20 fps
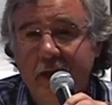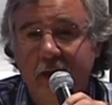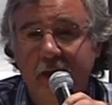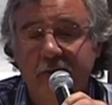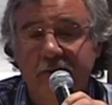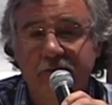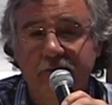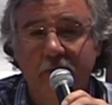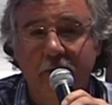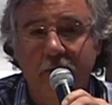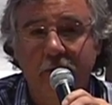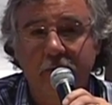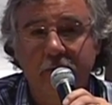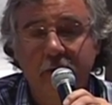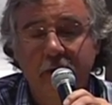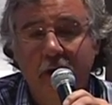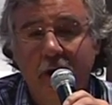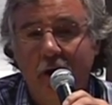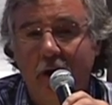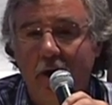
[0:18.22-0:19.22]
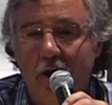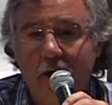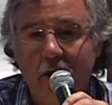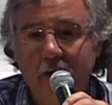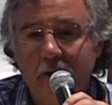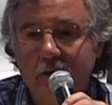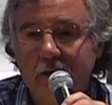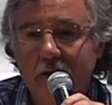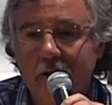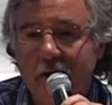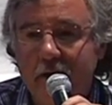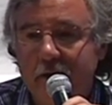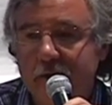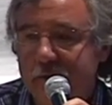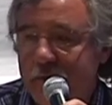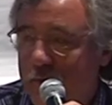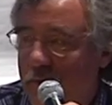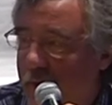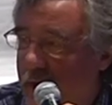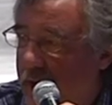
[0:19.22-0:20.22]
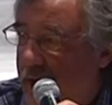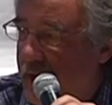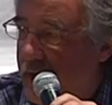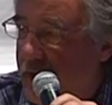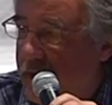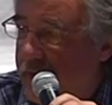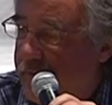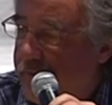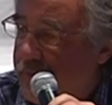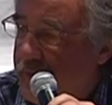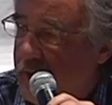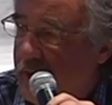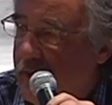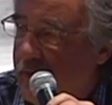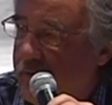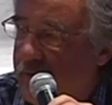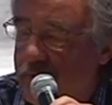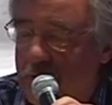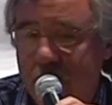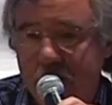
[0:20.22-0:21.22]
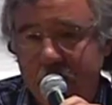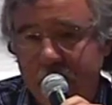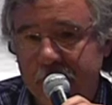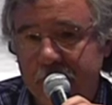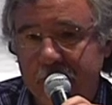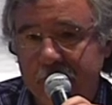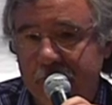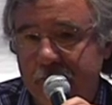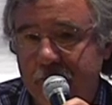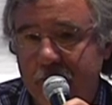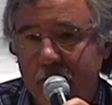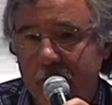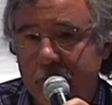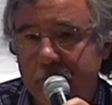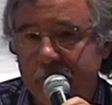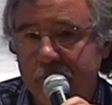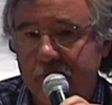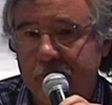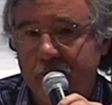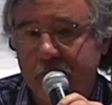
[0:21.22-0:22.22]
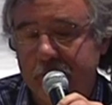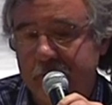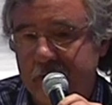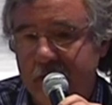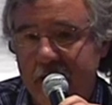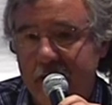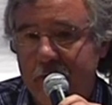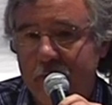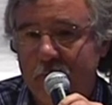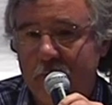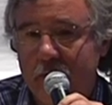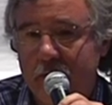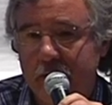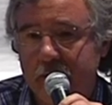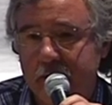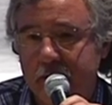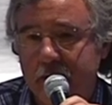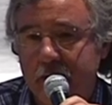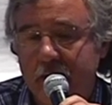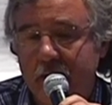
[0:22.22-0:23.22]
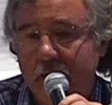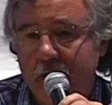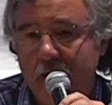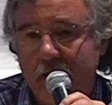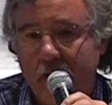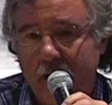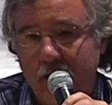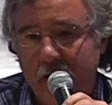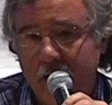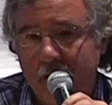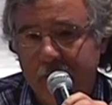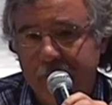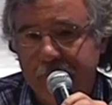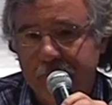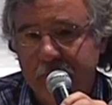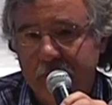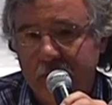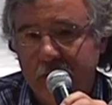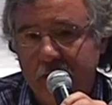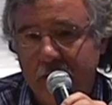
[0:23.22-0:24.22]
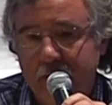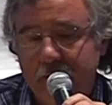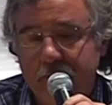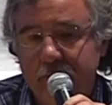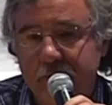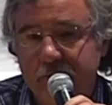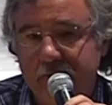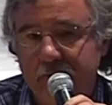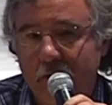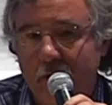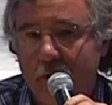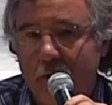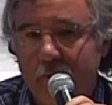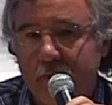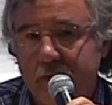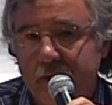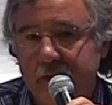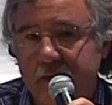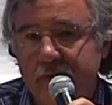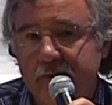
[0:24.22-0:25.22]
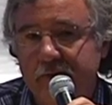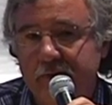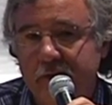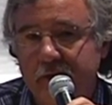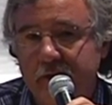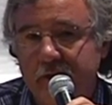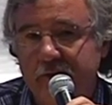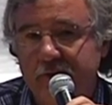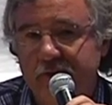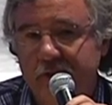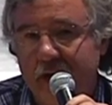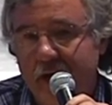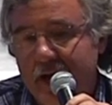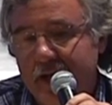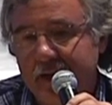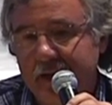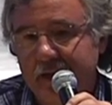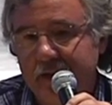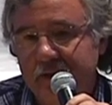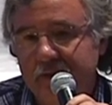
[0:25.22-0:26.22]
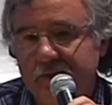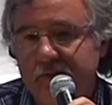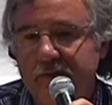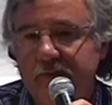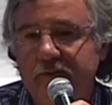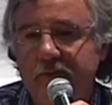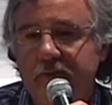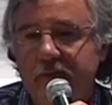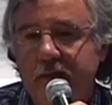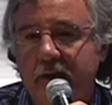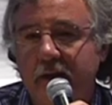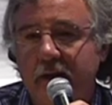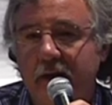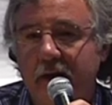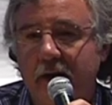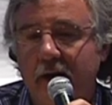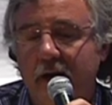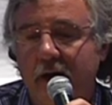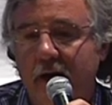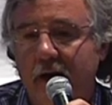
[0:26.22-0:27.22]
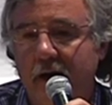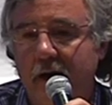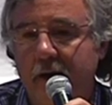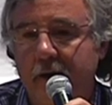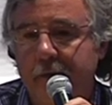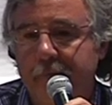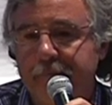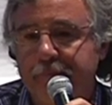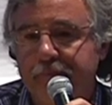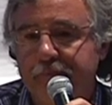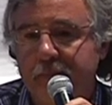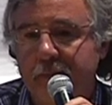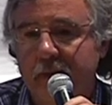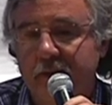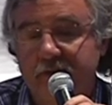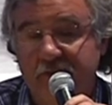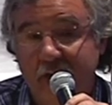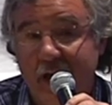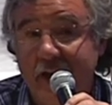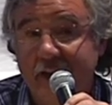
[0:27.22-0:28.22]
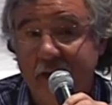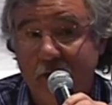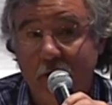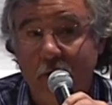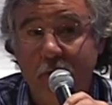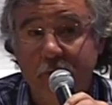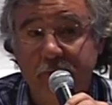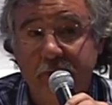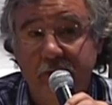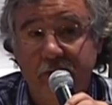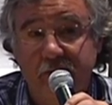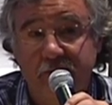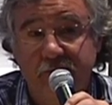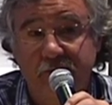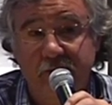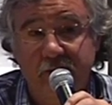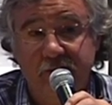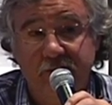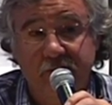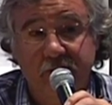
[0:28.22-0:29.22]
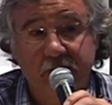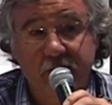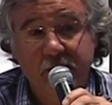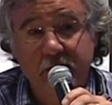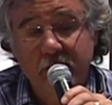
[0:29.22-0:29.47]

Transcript: And so all along the way, from from from day one, uh, it was always Johnny's. Uh, Johnny owned the decision.